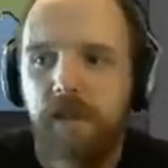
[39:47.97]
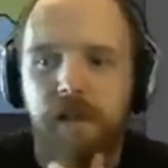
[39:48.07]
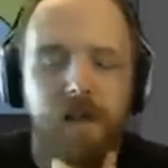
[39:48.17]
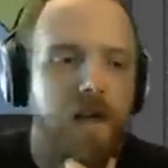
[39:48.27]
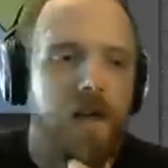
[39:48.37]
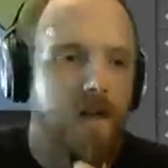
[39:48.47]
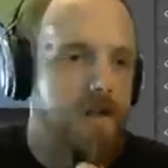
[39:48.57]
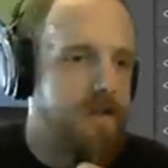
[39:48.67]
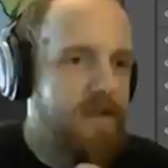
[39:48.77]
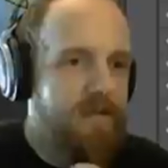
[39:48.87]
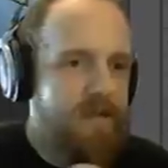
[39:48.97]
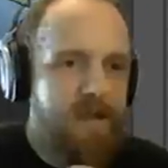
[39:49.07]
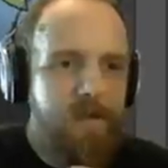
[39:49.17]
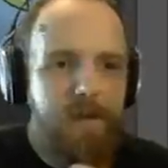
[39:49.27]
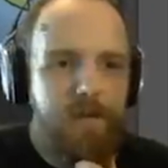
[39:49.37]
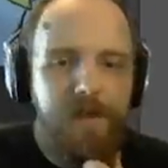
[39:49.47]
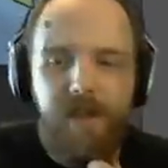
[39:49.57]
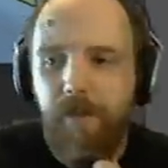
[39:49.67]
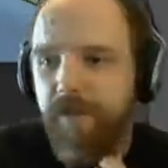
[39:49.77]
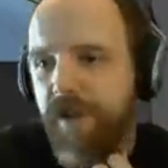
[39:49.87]
Oh, don't even go there with the
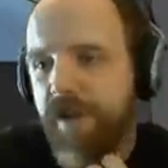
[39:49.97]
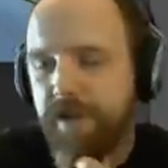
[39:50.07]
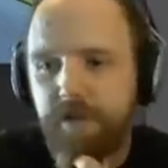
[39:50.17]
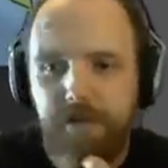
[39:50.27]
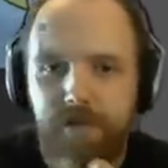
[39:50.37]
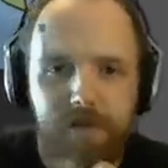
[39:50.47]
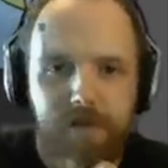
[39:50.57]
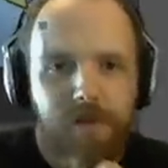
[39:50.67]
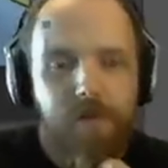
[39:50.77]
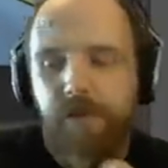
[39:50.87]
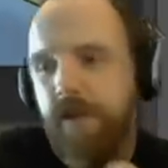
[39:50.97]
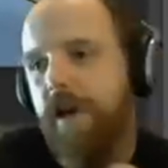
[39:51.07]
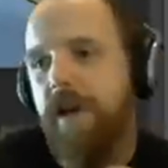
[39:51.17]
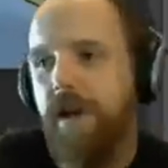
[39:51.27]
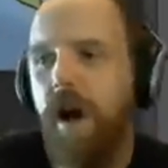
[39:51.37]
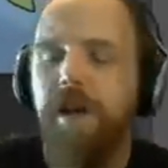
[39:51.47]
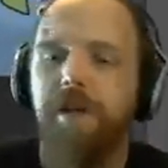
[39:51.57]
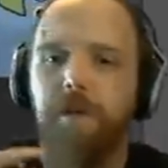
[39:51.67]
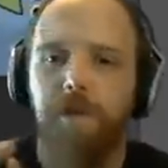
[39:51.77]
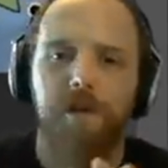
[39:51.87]
camera settings, because I, I
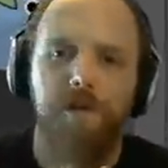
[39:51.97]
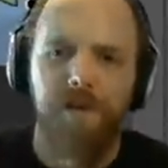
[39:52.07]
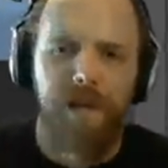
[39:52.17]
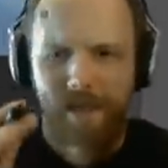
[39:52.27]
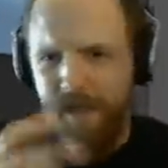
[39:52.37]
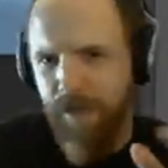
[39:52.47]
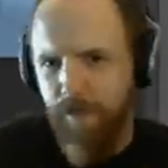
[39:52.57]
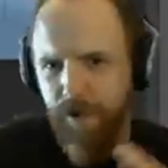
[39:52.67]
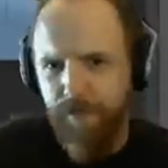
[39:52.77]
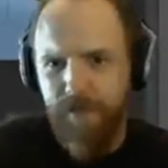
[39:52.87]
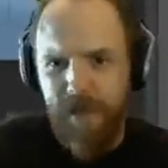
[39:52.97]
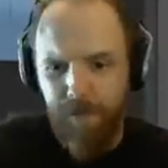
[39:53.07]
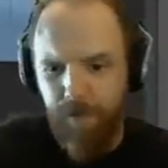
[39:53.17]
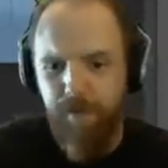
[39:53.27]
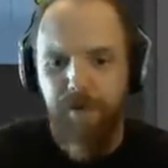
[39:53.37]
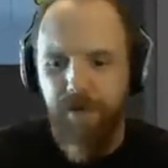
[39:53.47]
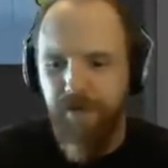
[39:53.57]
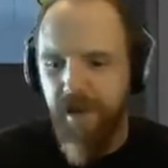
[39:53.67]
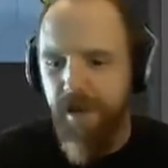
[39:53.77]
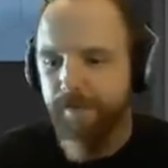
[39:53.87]
don't use a camera, camera per
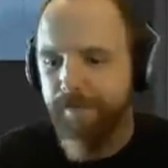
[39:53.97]
se.